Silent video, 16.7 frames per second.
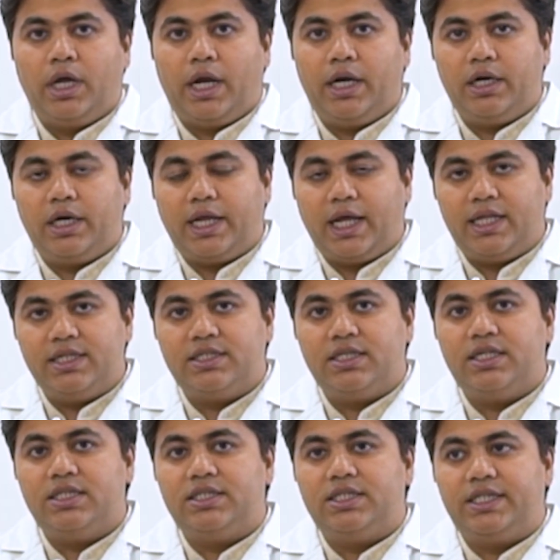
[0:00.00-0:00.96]
And
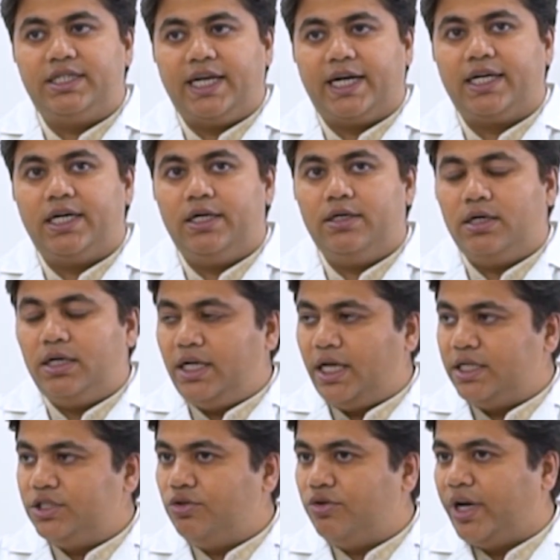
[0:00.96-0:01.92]
cancer is detected early,
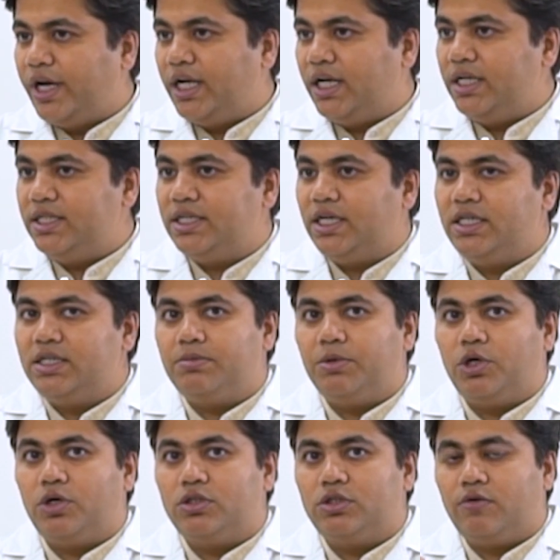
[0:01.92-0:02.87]
as you rightly said, is
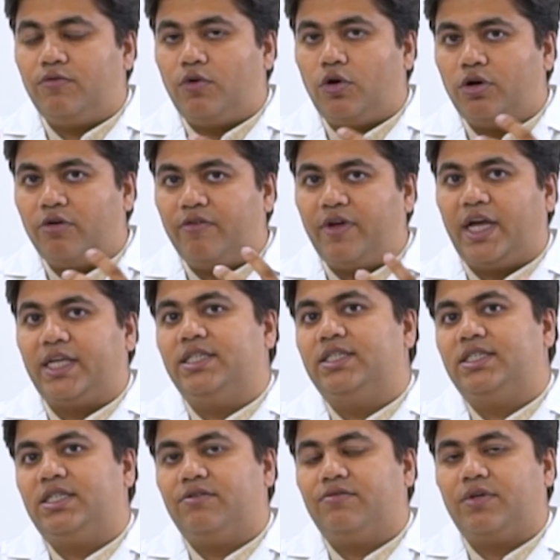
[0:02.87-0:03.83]
because of a lot of
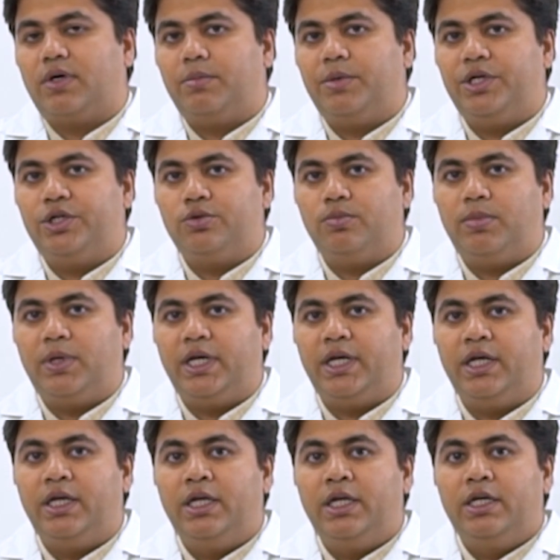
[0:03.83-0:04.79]
gadgets have come into play
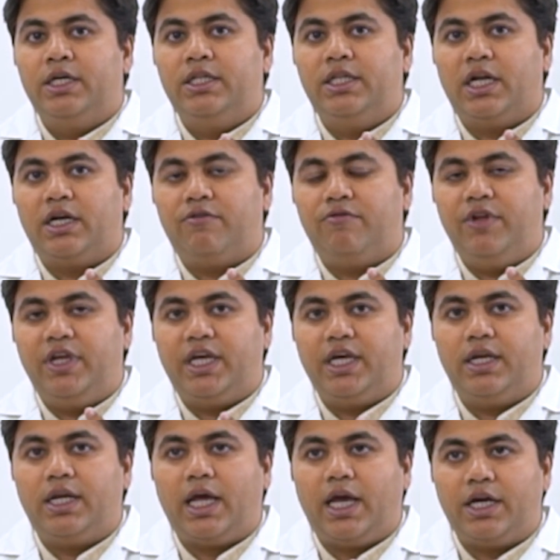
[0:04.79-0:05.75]
that we
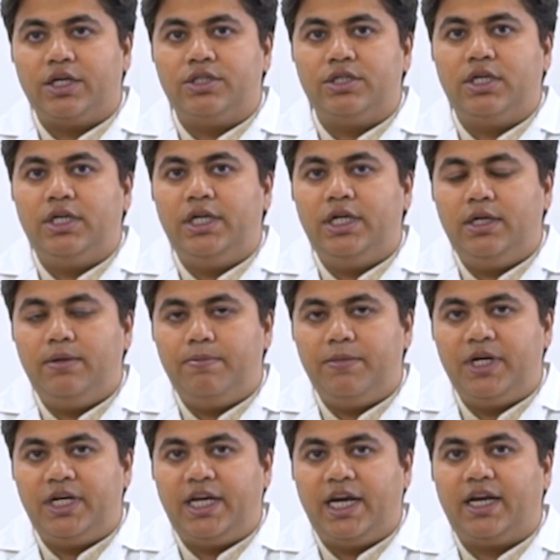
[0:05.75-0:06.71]
can actually
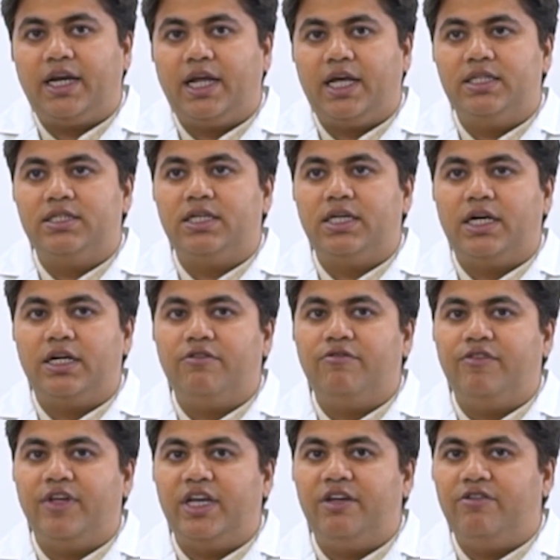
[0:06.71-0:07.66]
detect cancer at a
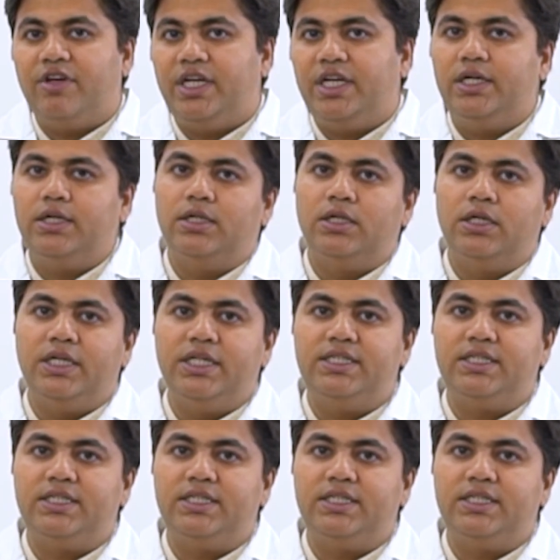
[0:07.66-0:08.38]
very, very early